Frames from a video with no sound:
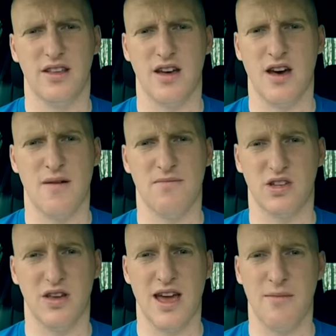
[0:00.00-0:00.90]

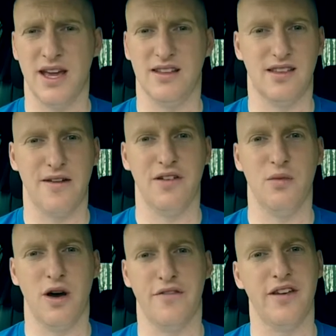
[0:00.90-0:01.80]
So yeah, mate, it's definitely
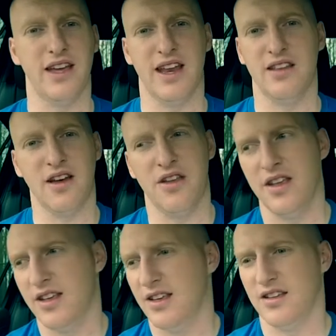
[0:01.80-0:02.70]
worth it. Get it done.
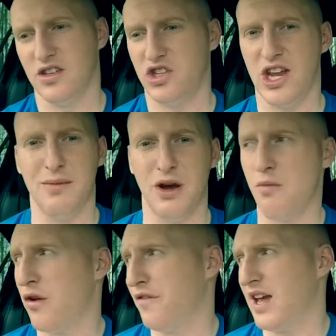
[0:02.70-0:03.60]
It's a cheap little
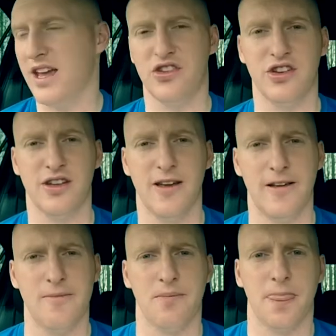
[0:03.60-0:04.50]
modification.
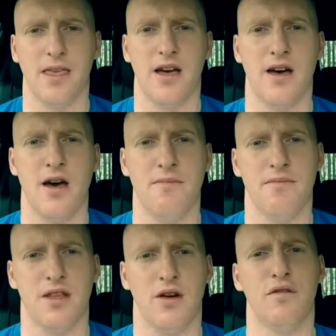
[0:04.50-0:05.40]

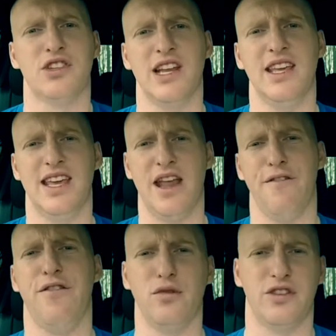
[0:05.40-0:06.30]
Obviously, getting a
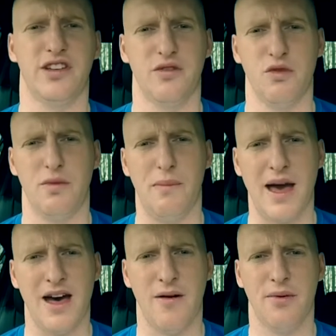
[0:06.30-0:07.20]
full system would be
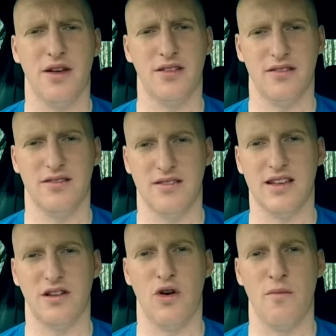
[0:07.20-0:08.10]
better, but
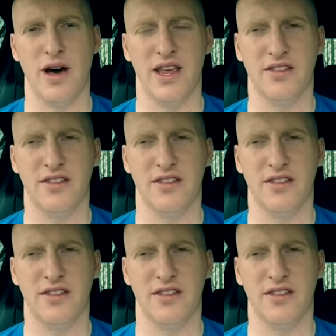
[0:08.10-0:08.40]
that's a lot of money.